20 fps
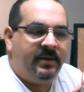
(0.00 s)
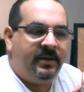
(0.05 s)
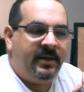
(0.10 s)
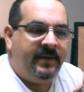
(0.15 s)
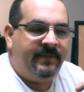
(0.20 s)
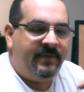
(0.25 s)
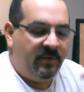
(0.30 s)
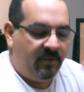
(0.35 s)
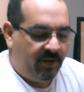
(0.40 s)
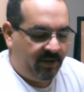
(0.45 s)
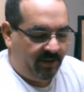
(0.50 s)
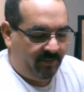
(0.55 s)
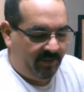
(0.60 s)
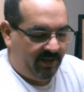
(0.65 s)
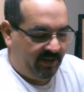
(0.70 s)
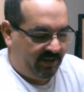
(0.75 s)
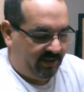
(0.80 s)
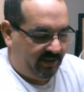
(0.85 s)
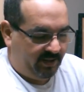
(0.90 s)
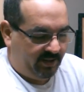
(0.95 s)
if you want to
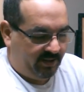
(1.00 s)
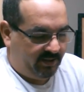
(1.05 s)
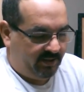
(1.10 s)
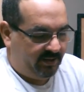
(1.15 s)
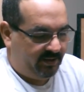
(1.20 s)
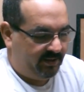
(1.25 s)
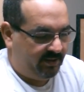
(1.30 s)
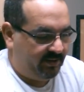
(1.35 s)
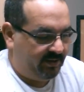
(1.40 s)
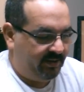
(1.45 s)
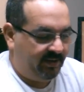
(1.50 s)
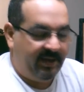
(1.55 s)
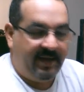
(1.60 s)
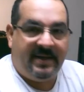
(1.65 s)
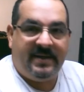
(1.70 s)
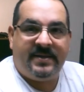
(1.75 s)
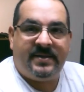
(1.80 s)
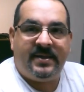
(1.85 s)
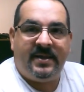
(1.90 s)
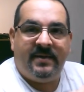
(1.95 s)
make an
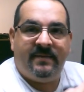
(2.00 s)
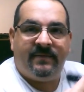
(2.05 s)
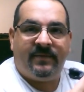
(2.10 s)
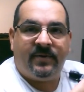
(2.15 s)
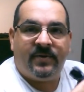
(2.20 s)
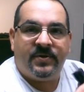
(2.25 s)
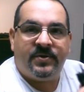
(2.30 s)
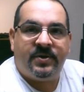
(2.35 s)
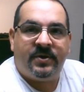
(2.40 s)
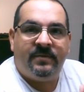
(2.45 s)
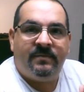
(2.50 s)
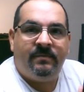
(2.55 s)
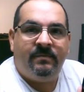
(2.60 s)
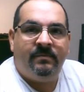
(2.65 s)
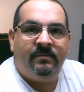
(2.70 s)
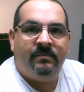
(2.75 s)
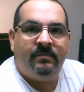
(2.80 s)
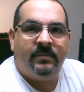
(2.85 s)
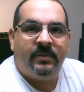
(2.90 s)
AC version.